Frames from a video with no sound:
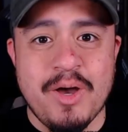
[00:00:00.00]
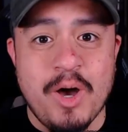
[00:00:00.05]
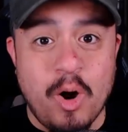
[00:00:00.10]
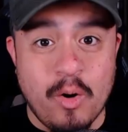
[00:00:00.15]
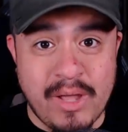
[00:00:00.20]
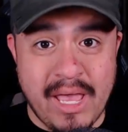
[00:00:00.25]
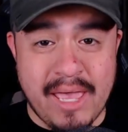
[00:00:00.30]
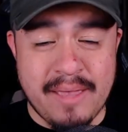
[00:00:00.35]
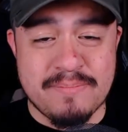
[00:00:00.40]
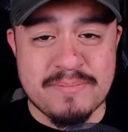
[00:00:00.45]

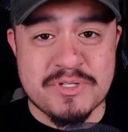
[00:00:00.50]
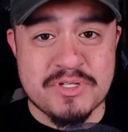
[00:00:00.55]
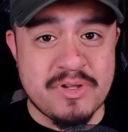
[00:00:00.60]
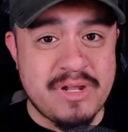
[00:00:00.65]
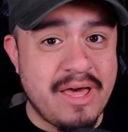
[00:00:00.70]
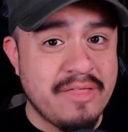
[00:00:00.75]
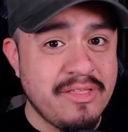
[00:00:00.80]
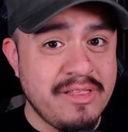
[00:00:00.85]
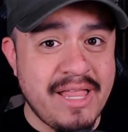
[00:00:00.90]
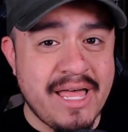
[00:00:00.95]
Okay, so
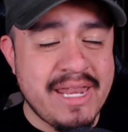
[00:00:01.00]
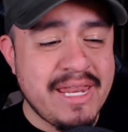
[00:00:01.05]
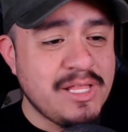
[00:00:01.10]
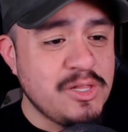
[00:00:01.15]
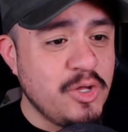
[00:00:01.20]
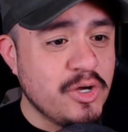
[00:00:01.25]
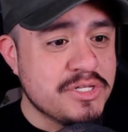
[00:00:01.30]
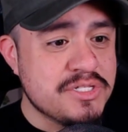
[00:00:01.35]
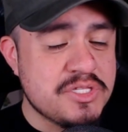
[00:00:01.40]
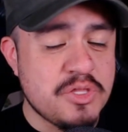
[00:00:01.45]
now the
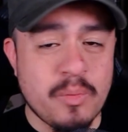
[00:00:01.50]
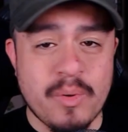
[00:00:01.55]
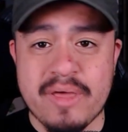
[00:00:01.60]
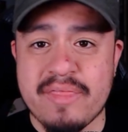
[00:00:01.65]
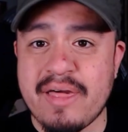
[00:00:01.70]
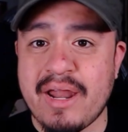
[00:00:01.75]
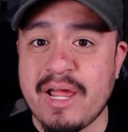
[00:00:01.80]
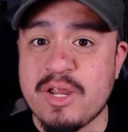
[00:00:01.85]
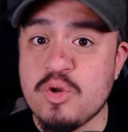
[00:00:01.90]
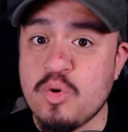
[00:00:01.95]
lighting looks the way
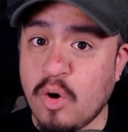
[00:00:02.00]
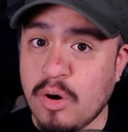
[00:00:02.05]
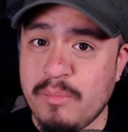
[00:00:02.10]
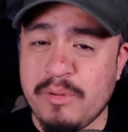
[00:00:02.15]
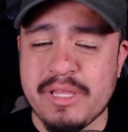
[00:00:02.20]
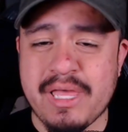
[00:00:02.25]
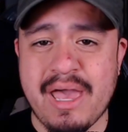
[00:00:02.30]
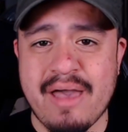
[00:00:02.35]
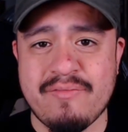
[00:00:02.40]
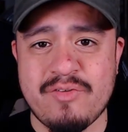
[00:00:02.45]
that I
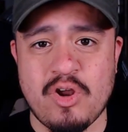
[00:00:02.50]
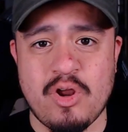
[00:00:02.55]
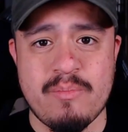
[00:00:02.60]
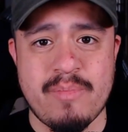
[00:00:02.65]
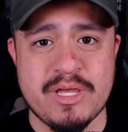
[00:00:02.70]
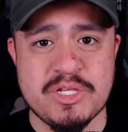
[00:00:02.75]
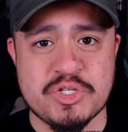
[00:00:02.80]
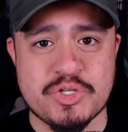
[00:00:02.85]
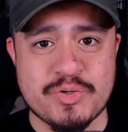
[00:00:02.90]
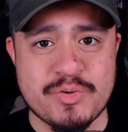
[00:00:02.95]
normally have it on
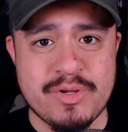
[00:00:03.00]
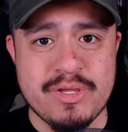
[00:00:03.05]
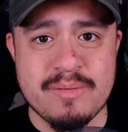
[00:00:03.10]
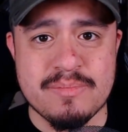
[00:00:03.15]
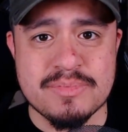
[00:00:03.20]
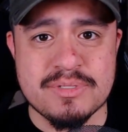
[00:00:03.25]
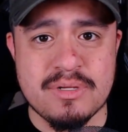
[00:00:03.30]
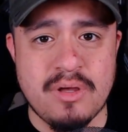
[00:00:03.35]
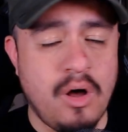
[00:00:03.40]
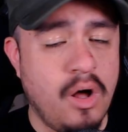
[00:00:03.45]
my
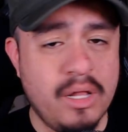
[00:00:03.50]
streams.